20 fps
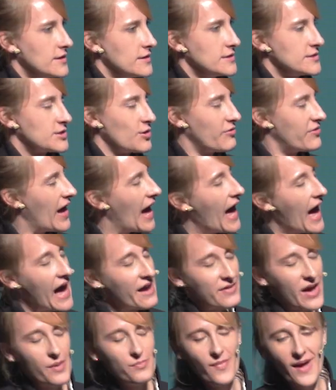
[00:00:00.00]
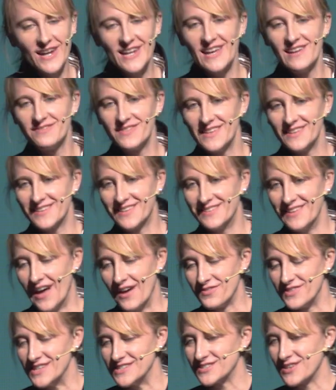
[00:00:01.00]
So I've, had many
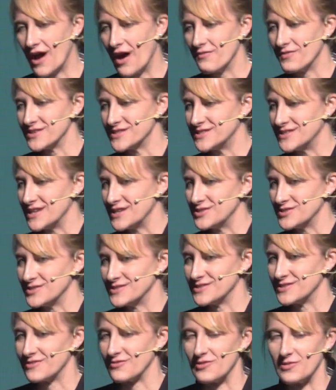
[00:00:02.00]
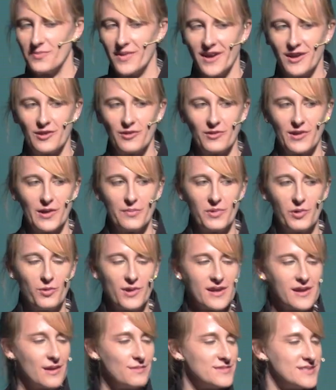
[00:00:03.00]
of, these conversations over my career, but
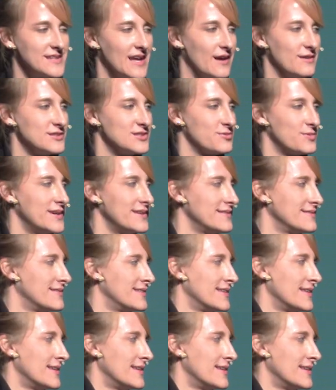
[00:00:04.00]
when it comes down to it,